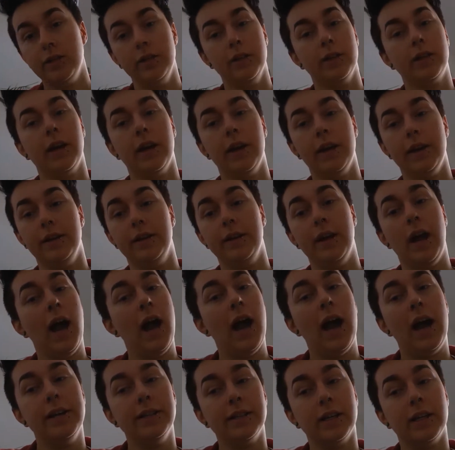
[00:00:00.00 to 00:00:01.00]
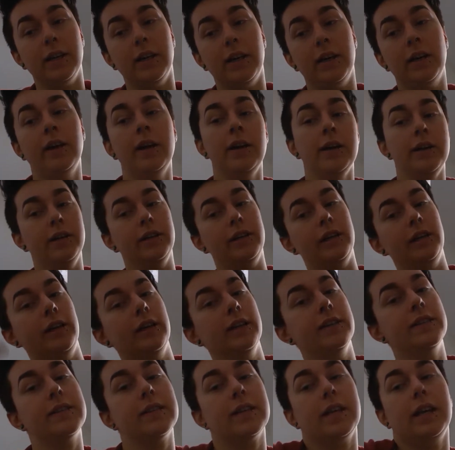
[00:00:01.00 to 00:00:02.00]
You can hide a lot, you can
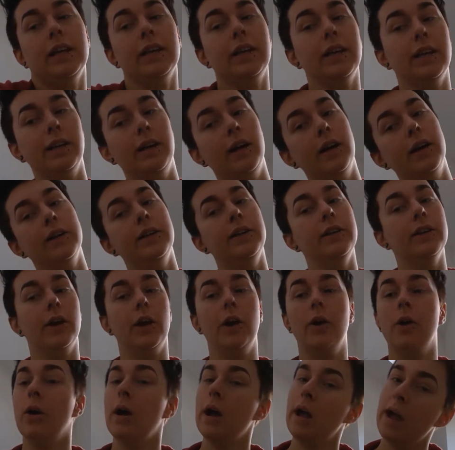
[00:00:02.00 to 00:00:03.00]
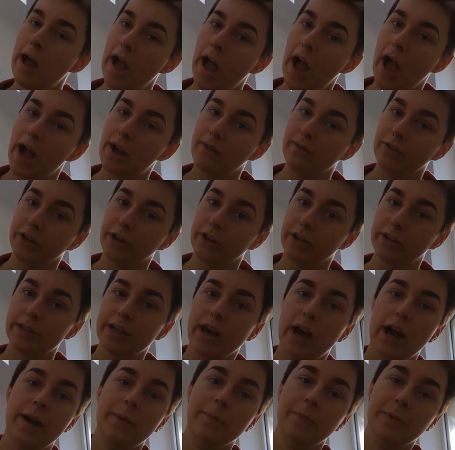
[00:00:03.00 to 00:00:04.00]
conceal a lot, you know, have a good
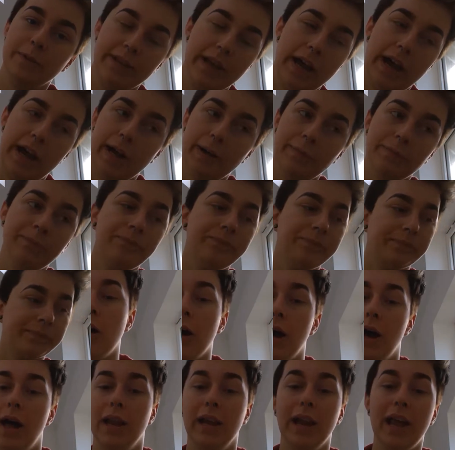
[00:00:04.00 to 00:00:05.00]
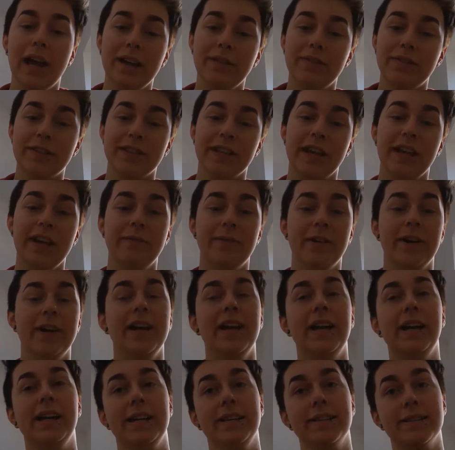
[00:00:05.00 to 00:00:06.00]
time with that. A lifesaver
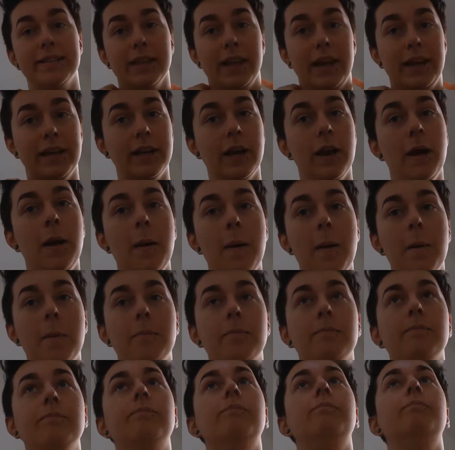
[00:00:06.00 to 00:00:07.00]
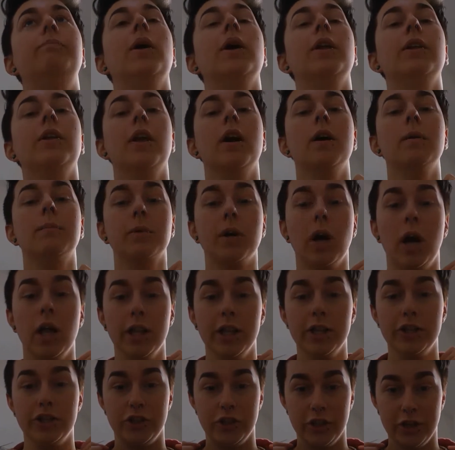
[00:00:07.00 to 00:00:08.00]
is like button-up
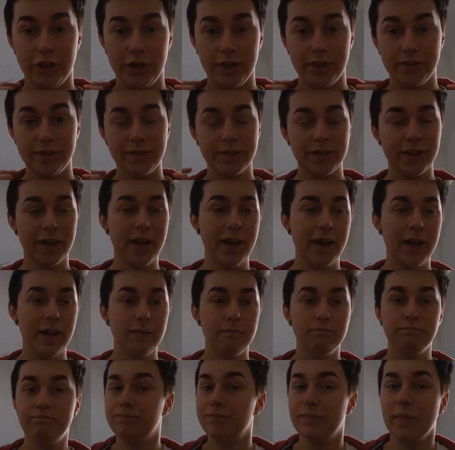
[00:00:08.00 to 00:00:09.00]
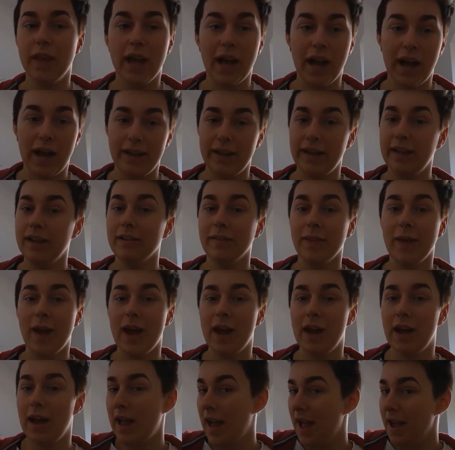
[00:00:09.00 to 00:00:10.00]
collared shirts. I hear
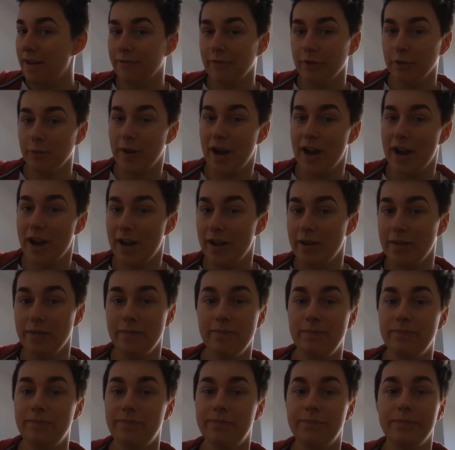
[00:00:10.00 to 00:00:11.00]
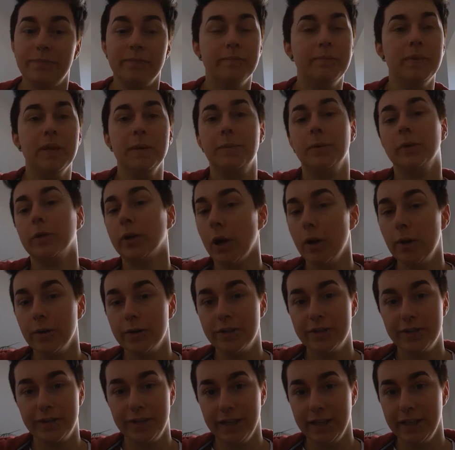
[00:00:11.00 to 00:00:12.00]
that everywhere people go to
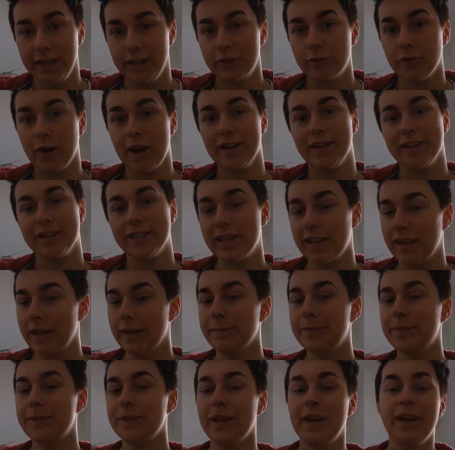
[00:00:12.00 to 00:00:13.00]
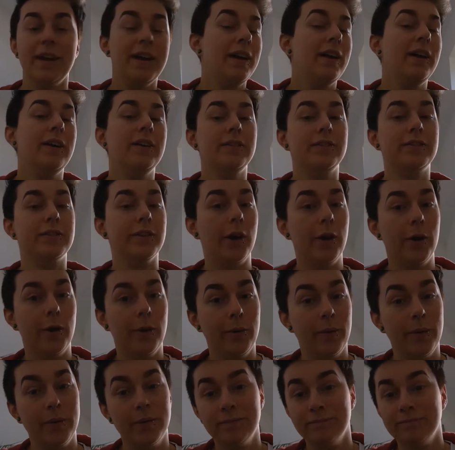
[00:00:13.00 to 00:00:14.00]
see trans tips,
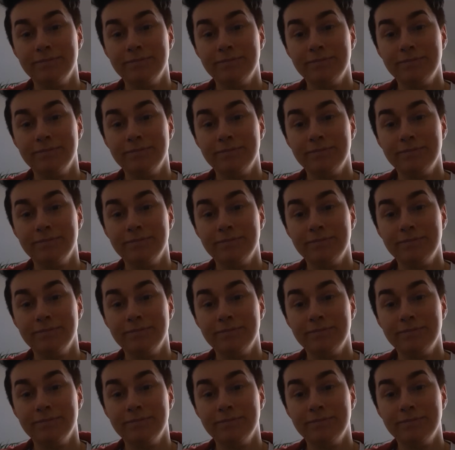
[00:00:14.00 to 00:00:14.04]
so